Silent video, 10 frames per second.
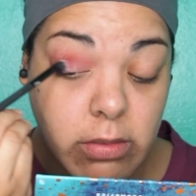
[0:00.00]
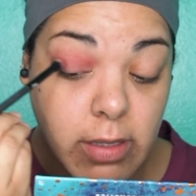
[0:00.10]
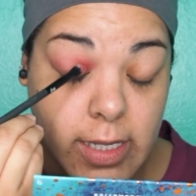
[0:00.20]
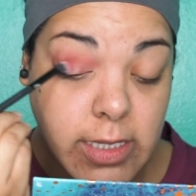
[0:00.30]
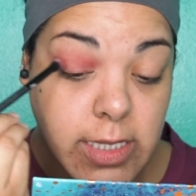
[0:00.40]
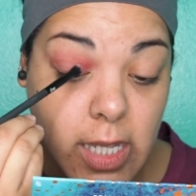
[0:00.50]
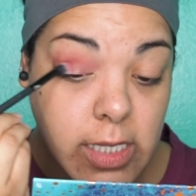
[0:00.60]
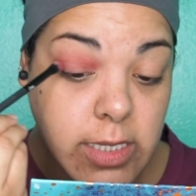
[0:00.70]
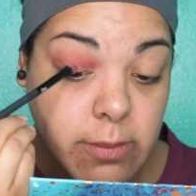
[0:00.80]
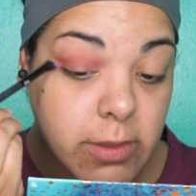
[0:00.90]
and it's got
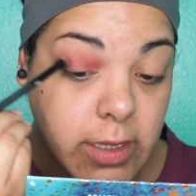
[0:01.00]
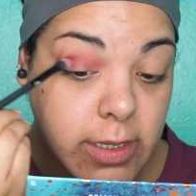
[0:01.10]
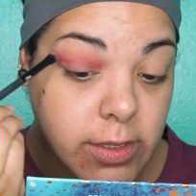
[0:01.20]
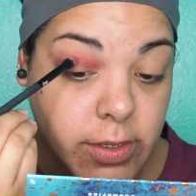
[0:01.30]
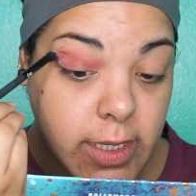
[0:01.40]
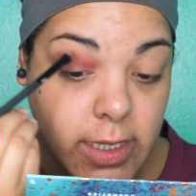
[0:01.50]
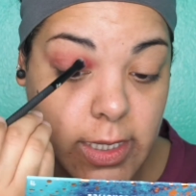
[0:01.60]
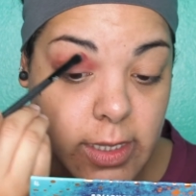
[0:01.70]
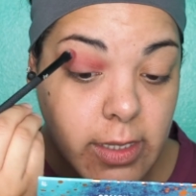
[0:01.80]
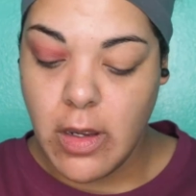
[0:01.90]
some glitter in
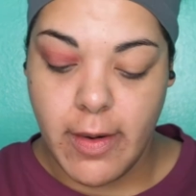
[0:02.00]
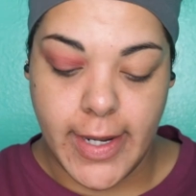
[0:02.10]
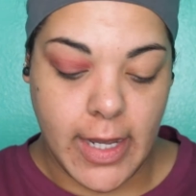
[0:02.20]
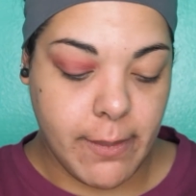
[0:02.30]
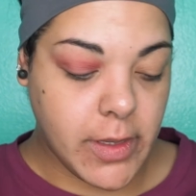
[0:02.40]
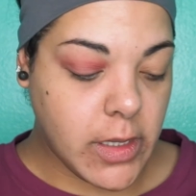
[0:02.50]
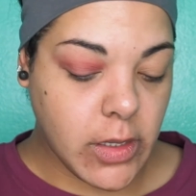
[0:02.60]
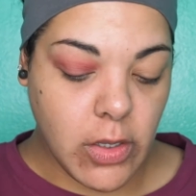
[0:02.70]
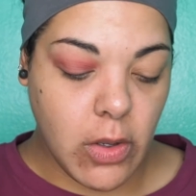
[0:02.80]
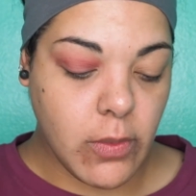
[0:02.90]
it. All right, I'm gonna
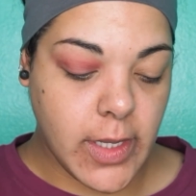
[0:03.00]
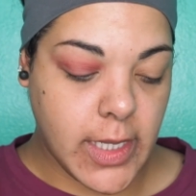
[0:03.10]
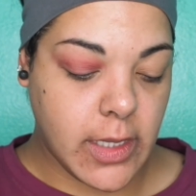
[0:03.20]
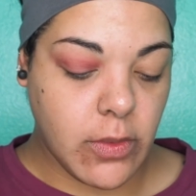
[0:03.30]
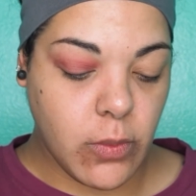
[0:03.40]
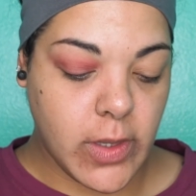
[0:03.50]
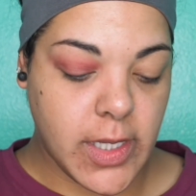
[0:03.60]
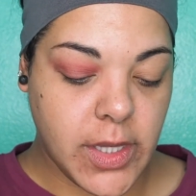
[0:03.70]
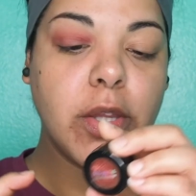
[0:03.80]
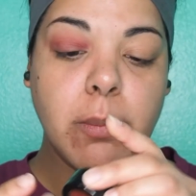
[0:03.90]
go in
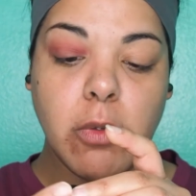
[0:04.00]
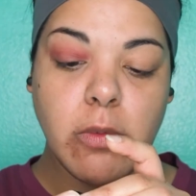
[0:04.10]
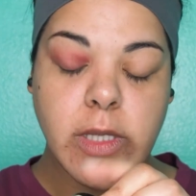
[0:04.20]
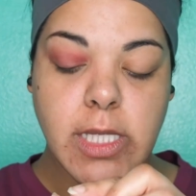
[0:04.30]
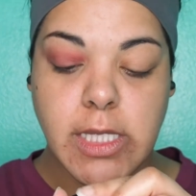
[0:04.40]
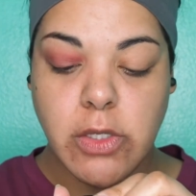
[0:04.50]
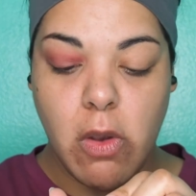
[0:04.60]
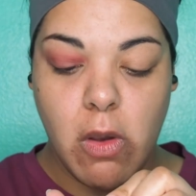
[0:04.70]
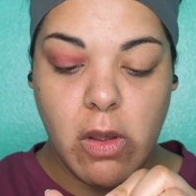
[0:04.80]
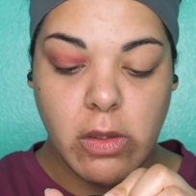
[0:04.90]
with the mousse. It's
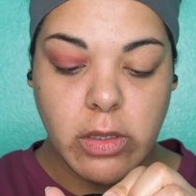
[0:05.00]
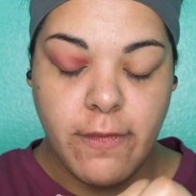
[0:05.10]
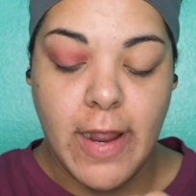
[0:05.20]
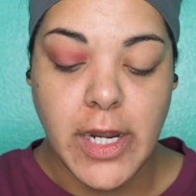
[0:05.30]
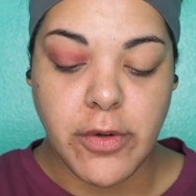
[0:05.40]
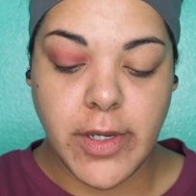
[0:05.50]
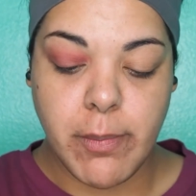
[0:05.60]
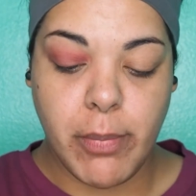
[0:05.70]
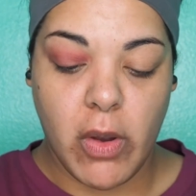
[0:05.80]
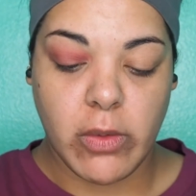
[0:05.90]
called Fiery
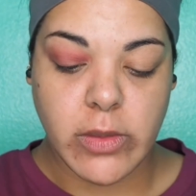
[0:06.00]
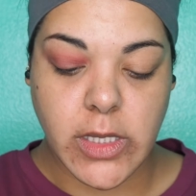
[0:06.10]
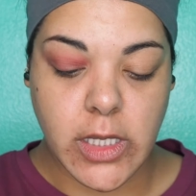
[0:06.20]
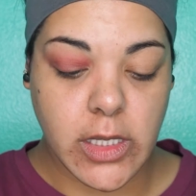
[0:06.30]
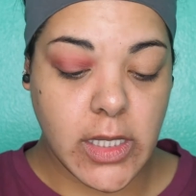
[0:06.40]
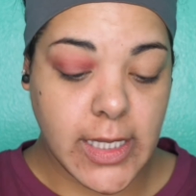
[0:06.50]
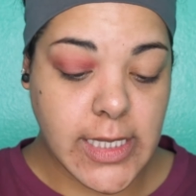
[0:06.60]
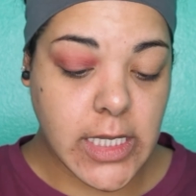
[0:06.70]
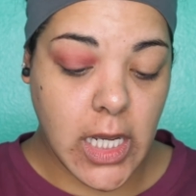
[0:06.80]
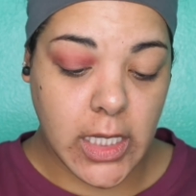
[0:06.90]
Bolt. This
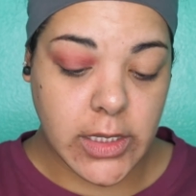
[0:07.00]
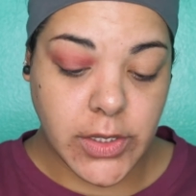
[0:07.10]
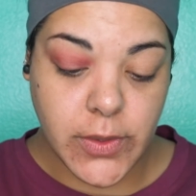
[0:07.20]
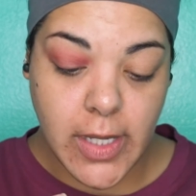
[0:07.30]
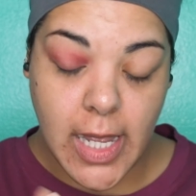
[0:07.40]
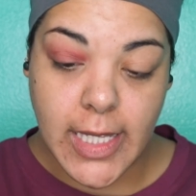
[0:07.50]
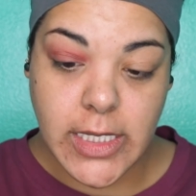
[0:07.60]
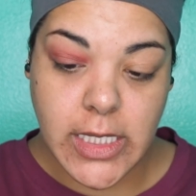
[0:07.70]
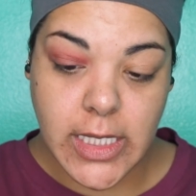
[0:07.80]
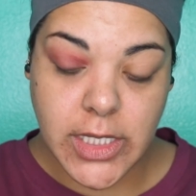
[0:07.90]
color, you
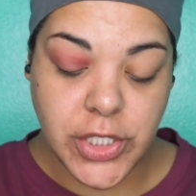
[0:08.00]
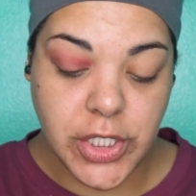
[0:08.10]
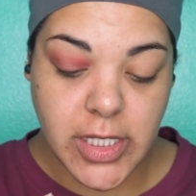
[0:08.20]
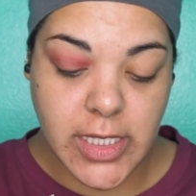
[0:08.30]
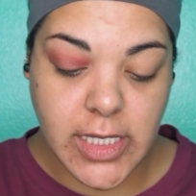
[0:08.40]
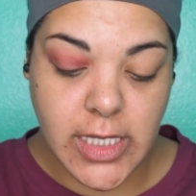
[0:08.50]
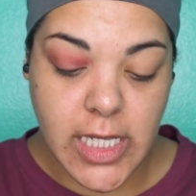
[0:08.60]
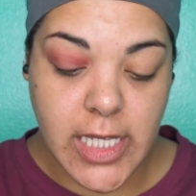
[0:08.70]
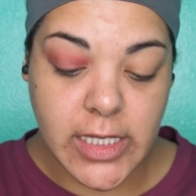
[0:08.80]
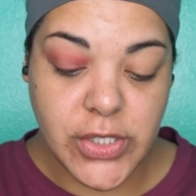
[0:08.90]
guys, is just
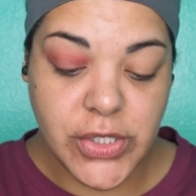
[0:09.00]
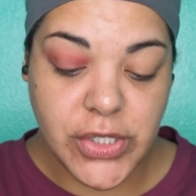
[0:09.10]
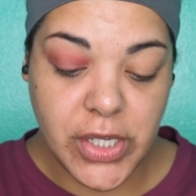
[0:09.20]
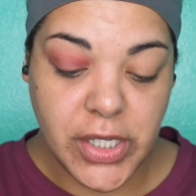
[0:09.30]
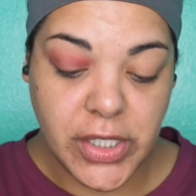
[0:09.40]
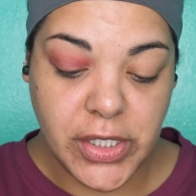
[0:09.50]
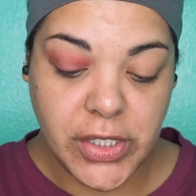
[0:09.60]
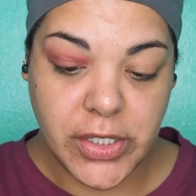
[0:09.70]
insane.